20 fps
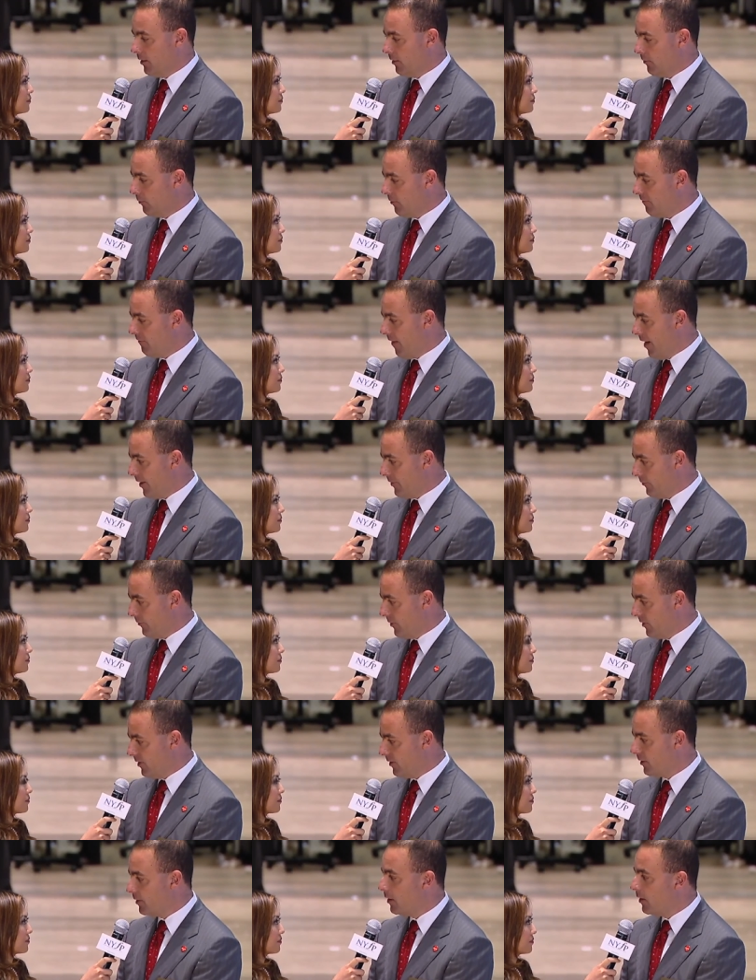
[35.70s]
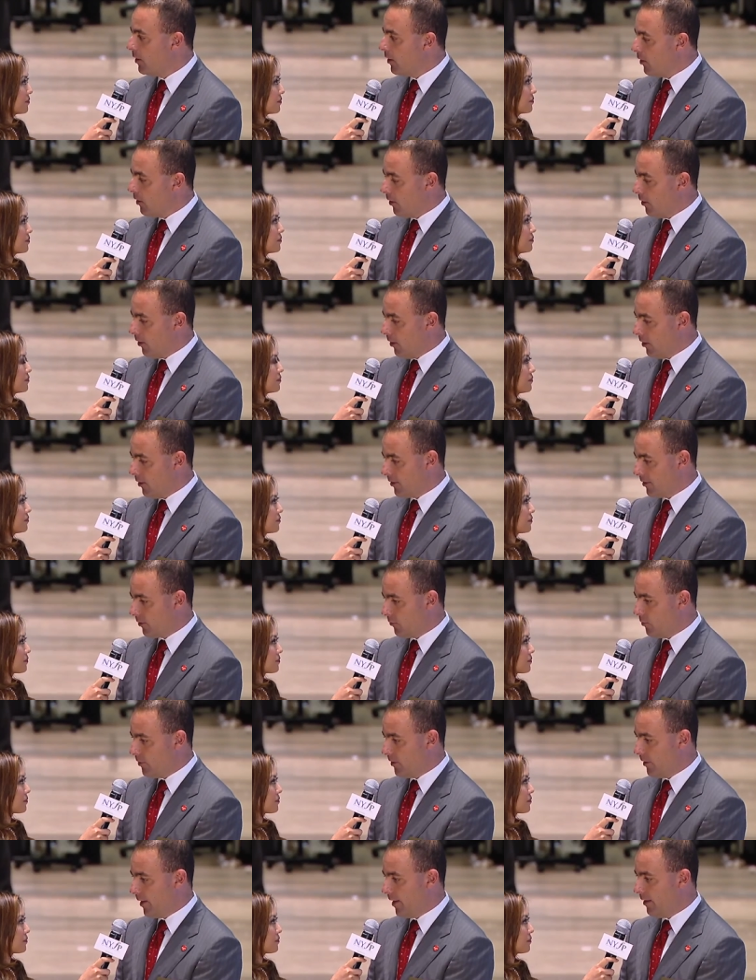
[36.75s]
refineries. Also,
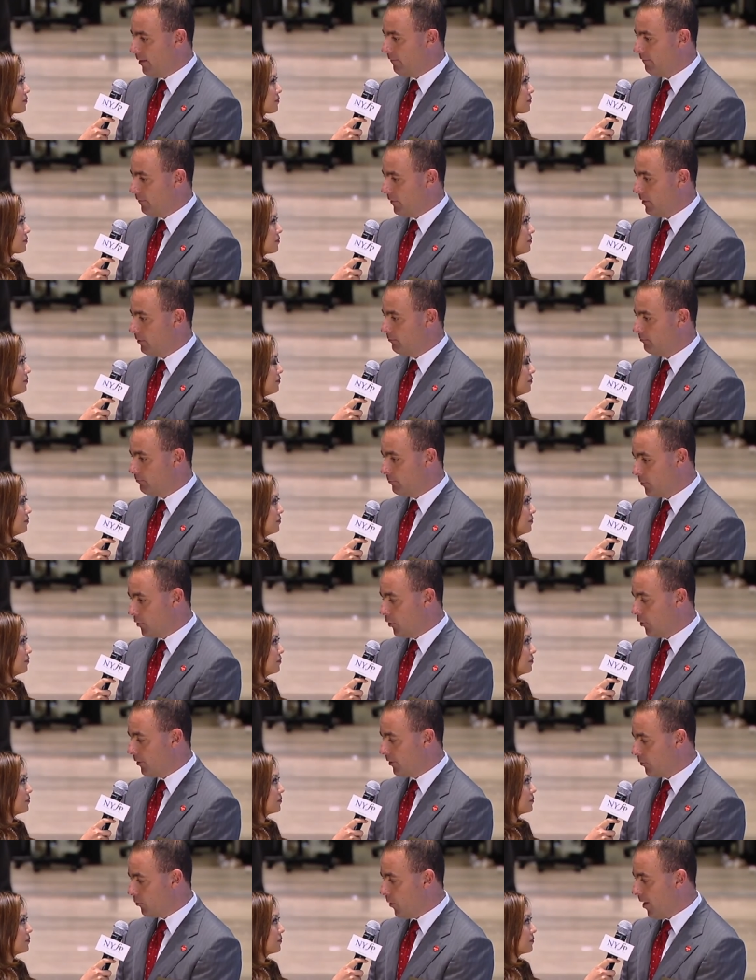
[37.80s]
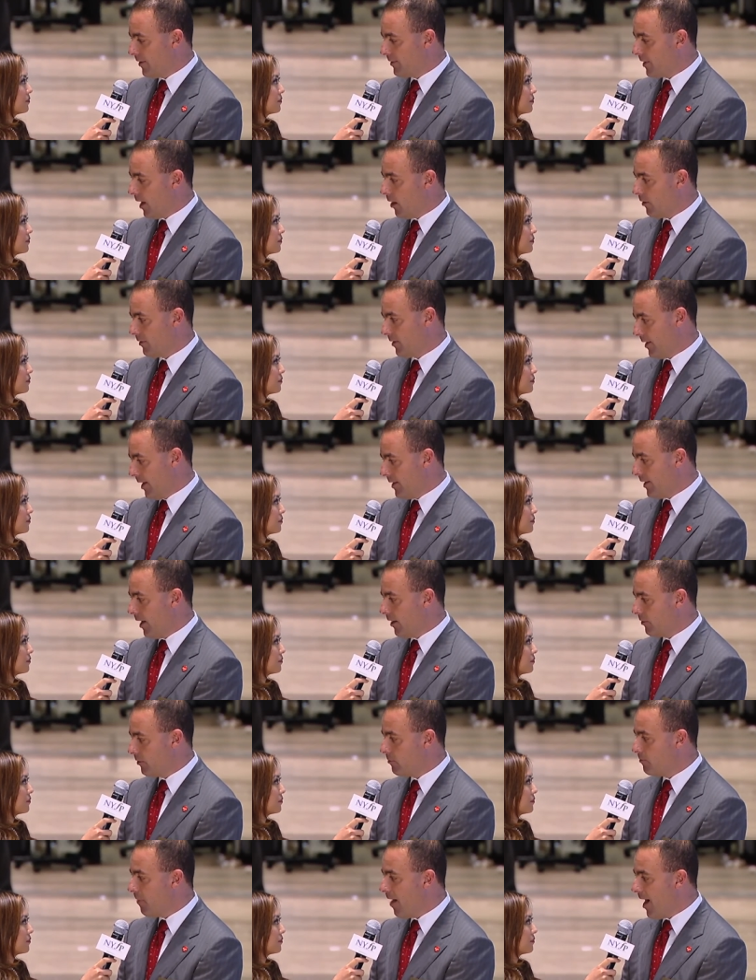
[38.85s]
we have close to
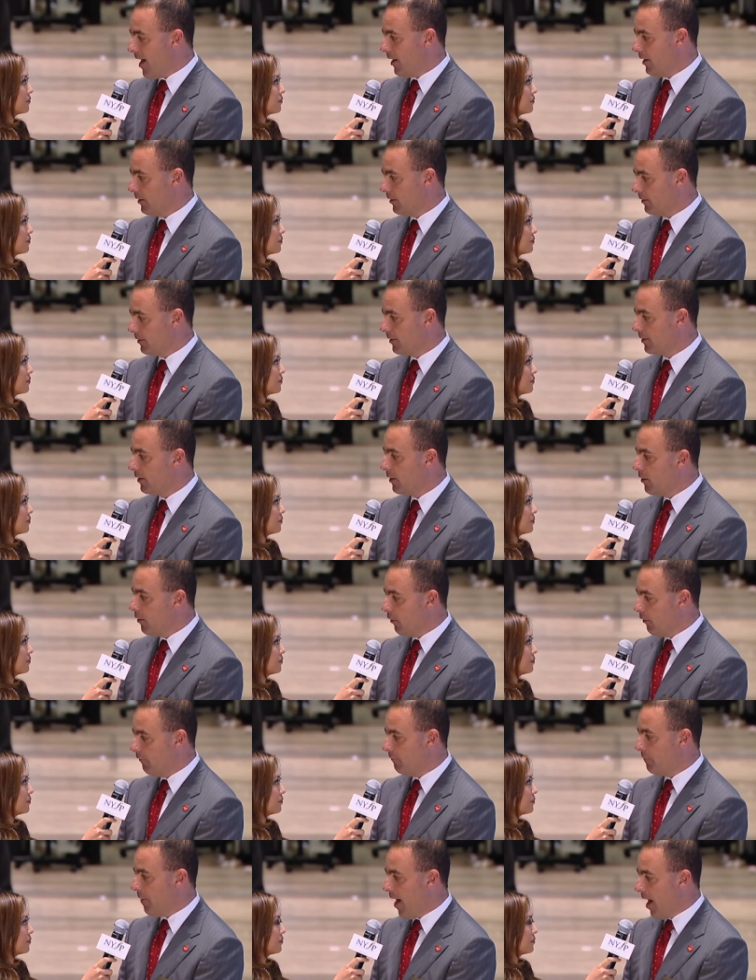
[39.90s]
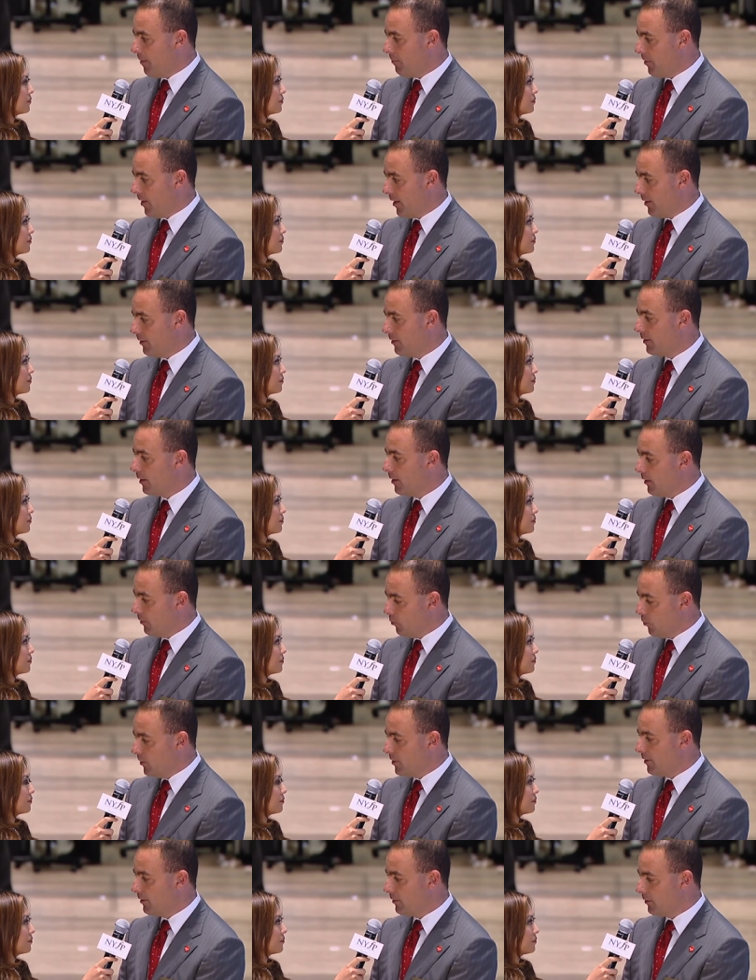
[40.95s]
1,800 miles of pipelines
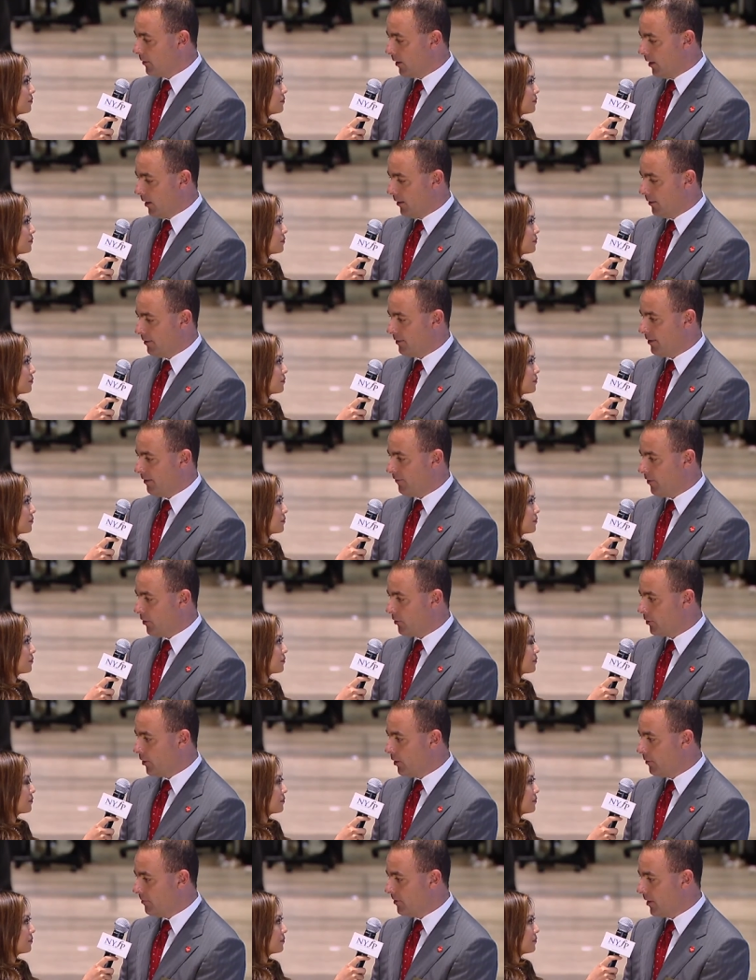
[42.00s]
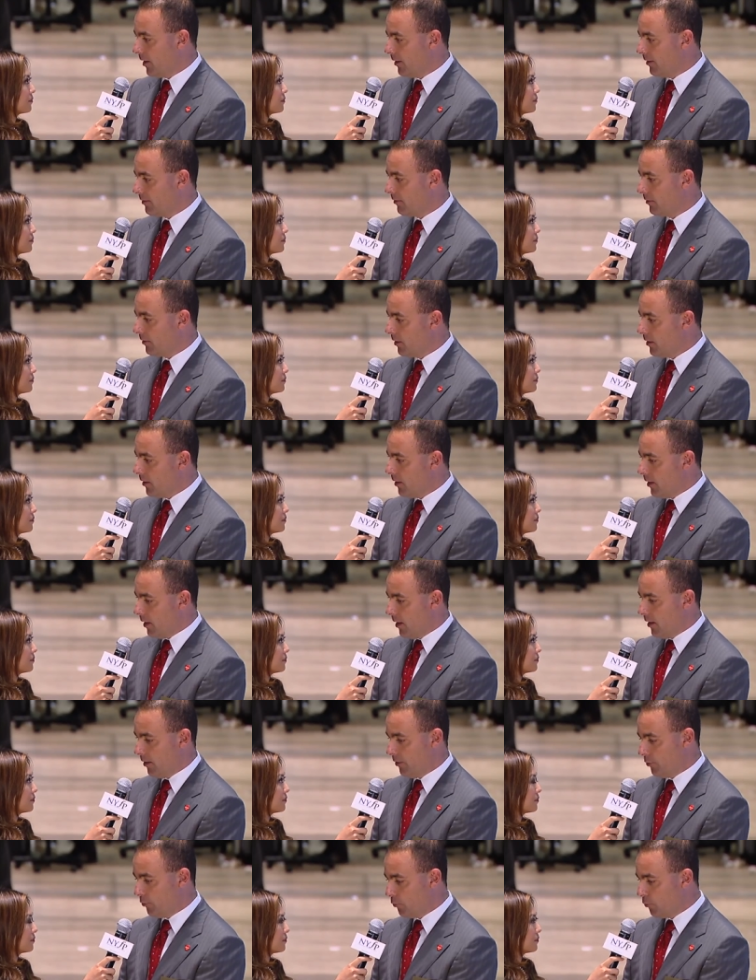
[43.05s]
with several terminals.
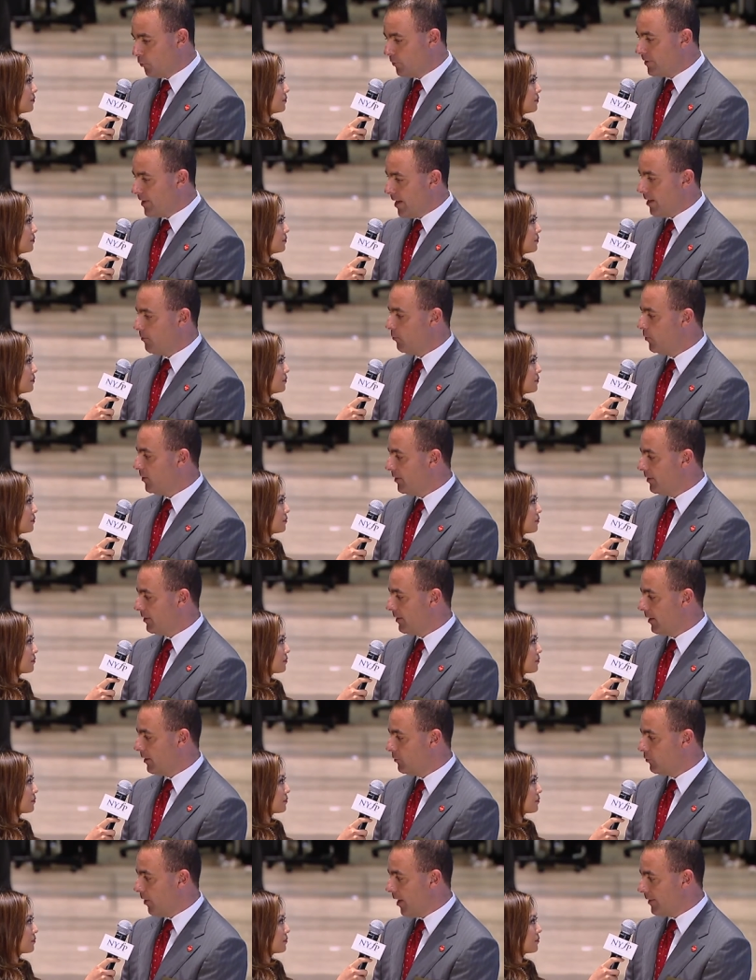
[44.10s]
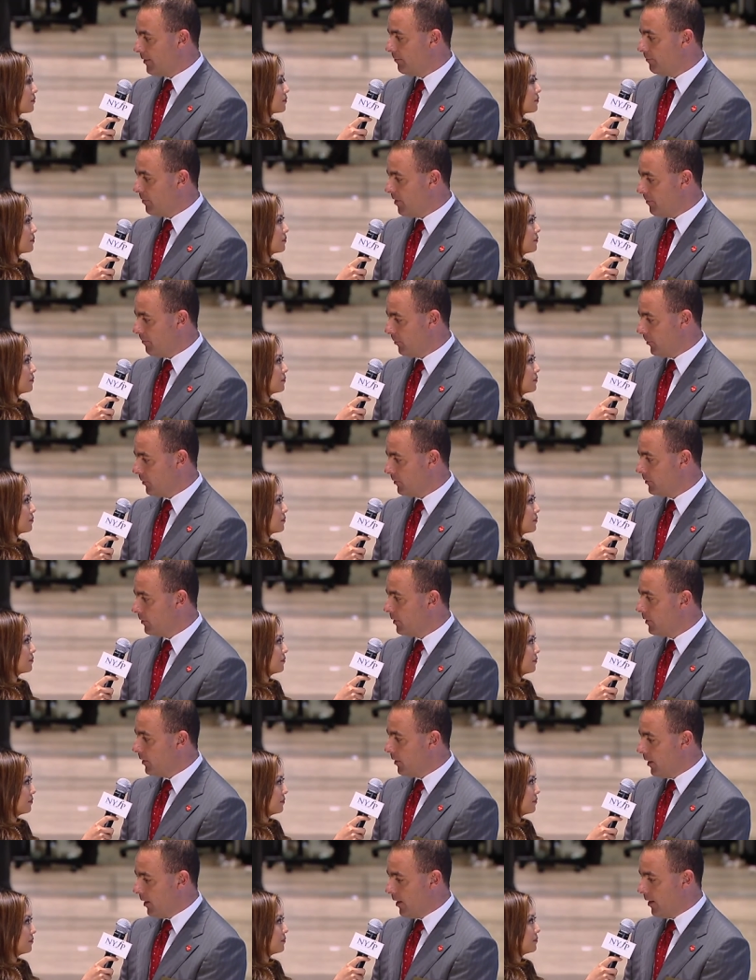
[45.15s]
Through them, we sell to other people
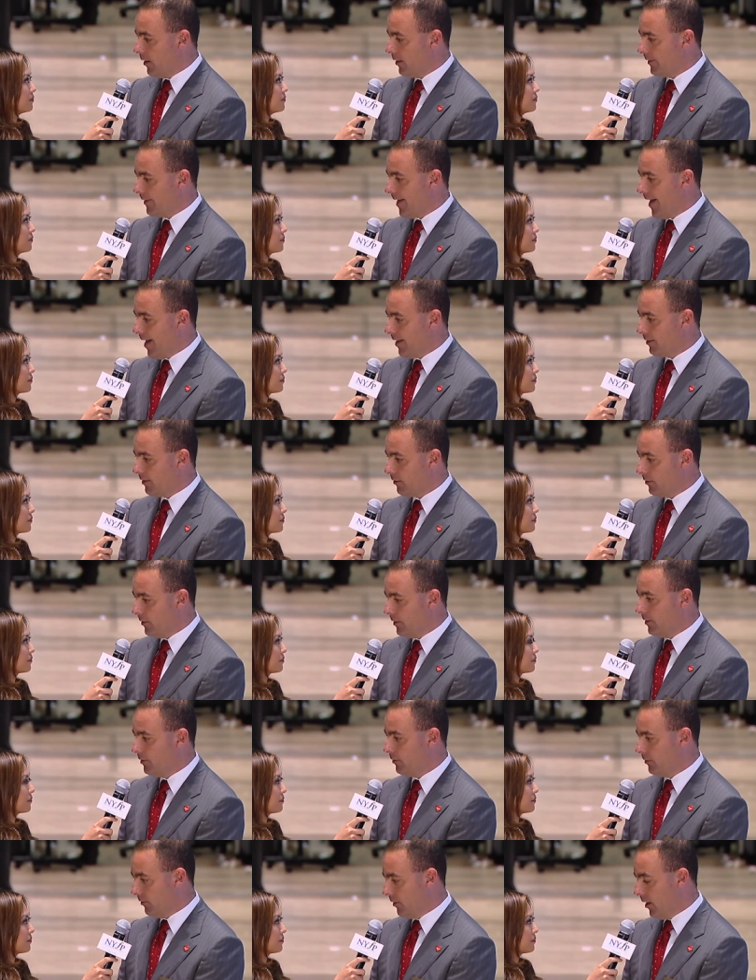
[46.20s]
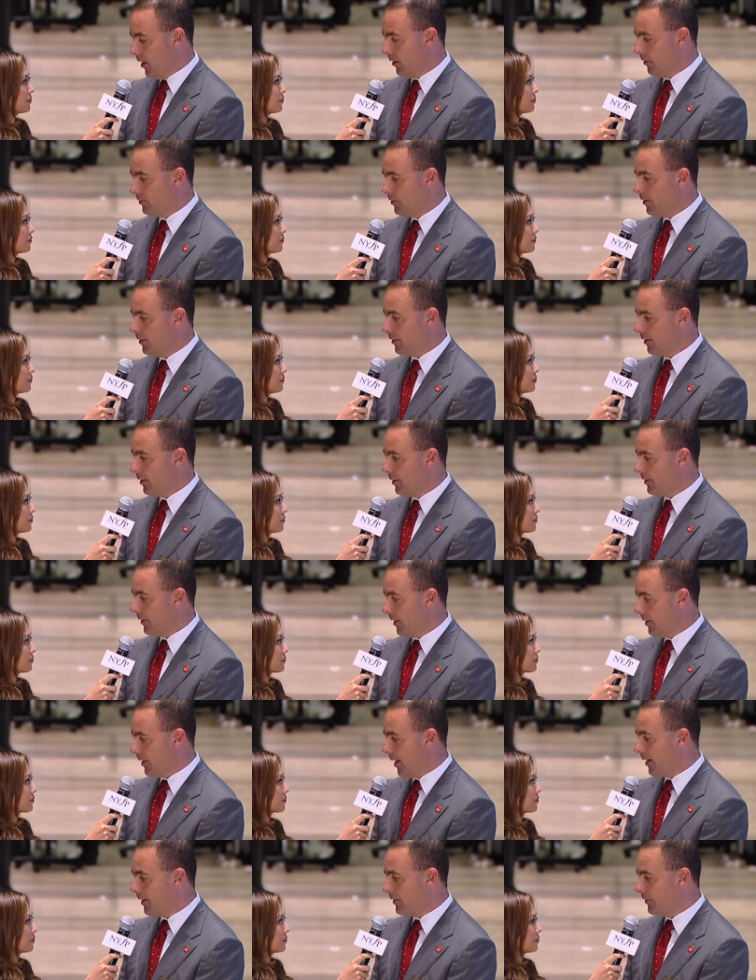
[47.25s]
gasoline, distillate,
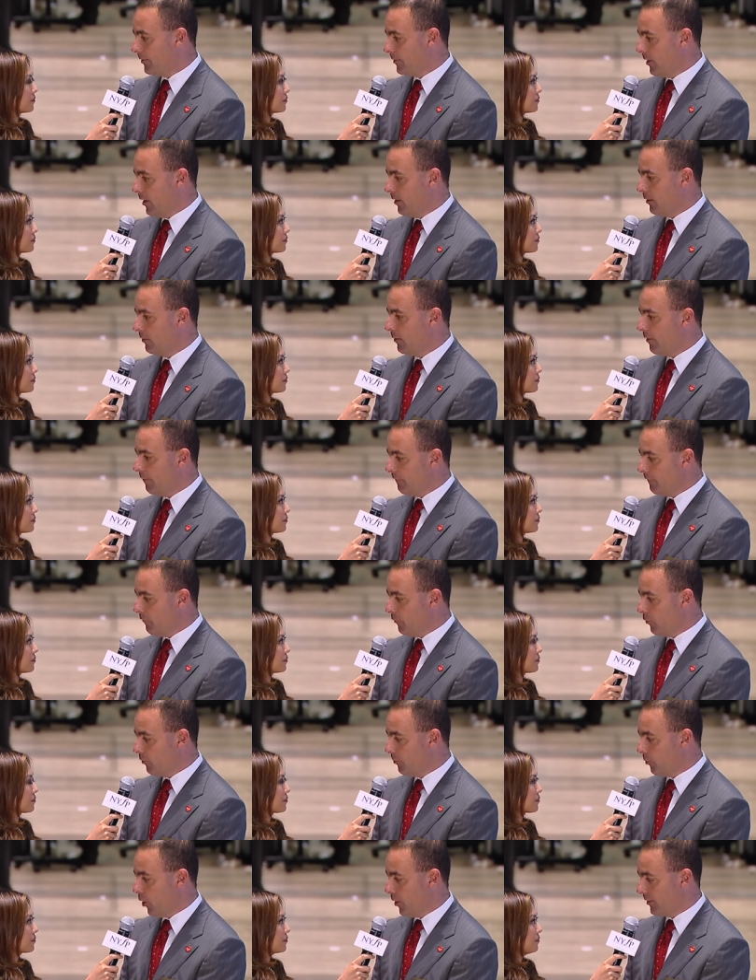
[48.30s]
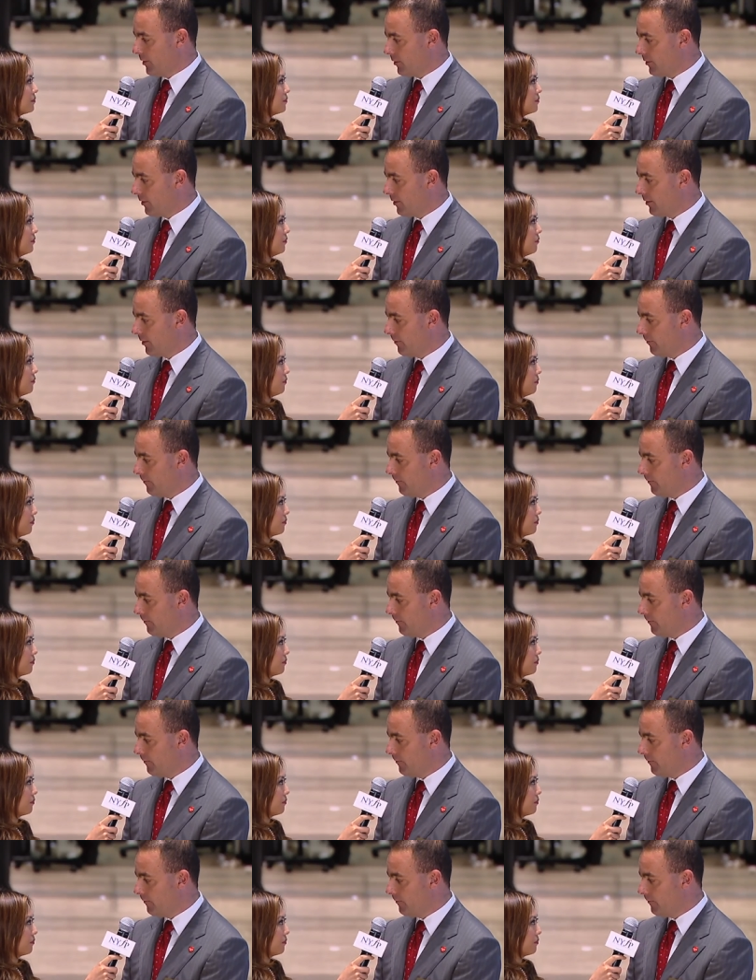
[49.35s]
and other fuel products.